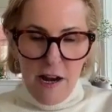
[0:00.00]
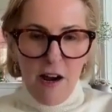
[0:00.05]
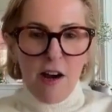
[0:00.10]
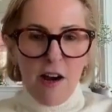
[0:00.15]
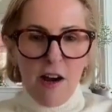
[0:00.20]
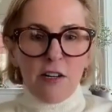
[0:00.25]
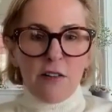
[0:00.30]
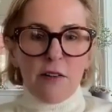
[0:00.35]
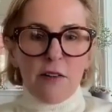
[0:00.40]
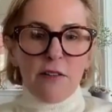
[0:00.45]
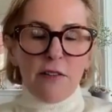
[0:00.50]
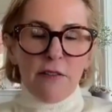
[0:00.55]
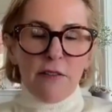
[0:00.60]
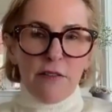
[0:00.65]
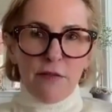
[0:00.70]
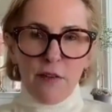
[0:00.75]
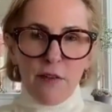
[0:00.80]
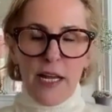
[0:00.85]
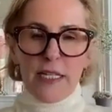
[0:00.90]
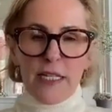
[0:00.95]
our
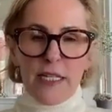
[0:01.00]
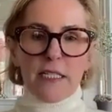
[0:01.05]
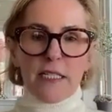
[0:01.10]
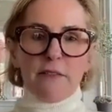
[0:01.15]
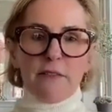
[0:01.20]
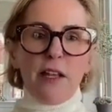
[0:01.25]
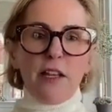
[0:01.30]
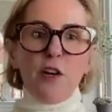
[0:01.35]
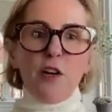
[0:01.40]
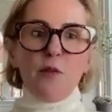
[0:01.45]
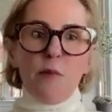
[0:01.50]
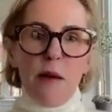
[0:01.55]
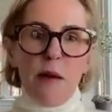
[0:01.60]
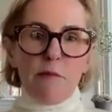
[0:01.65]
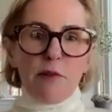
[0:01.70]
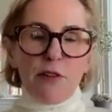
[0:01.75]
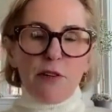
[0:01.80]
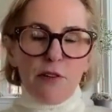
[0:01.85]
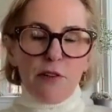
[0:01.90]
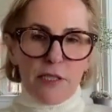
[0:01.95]
friend and fellow
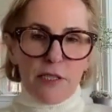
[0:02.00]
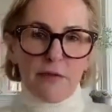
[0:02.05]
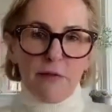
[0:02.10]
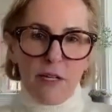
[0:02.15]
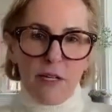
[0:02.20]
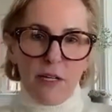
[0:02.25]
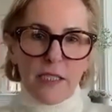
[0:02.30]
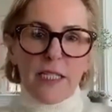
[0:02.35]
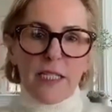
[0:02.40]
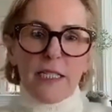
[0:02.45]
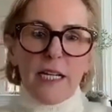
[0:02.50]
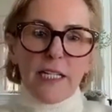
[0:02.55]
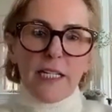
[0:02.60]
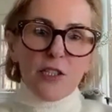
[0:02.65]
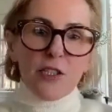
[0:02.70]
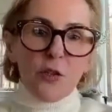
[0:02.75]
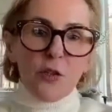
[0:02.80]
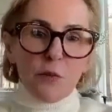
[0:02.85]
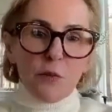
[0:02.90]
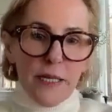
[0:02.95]
member, Chris Frutkin, I
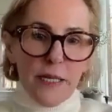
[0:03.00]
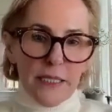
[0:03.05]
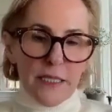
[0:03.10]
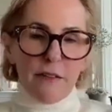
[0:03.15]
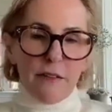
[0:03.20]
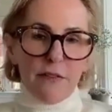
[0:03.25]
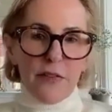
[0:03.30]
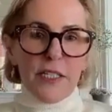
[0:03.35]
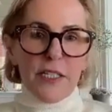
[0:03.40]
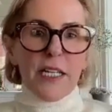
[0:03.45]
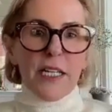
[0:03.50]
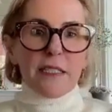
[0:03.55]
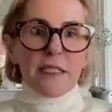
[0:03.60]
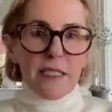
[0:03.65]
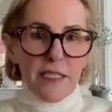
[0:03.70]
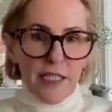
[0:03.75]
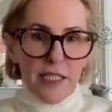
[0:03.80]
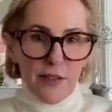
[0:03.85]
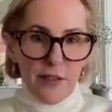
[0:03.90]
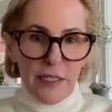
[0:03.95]
told myself the
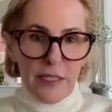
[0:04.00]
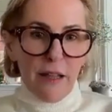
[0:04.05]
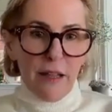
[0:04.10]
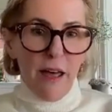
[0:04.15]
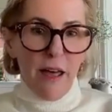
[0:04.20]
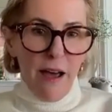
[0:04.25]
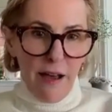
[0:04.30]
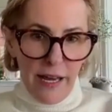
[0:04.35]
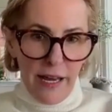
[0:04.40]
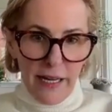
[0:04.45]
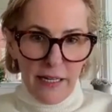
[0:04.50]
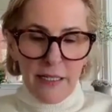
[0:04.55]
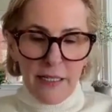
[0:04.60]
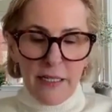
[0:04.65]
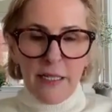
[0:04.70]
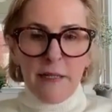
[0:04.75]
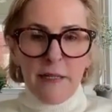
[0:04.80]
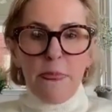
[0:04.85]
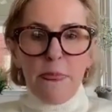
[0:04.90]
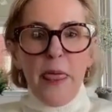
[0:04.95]
necessary lie
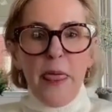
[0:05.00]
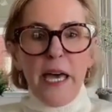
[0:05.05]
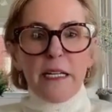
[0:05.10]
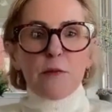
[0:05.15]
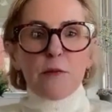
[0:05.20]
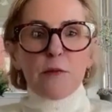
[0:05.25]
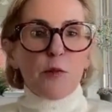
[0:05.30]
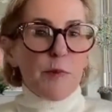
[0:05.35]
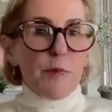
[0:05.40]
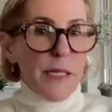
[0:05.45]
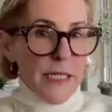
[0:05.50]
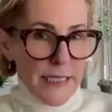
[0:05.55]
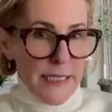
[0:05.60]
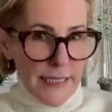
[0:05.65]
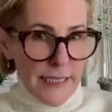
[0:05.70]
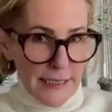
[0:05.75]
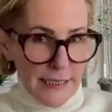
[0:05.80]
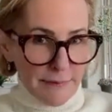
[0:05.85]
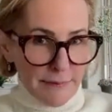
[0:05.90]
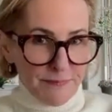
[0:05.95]
that it will be
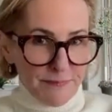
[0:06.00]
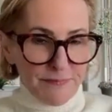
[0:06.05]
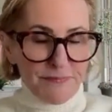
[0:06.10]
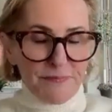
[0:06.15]
easy.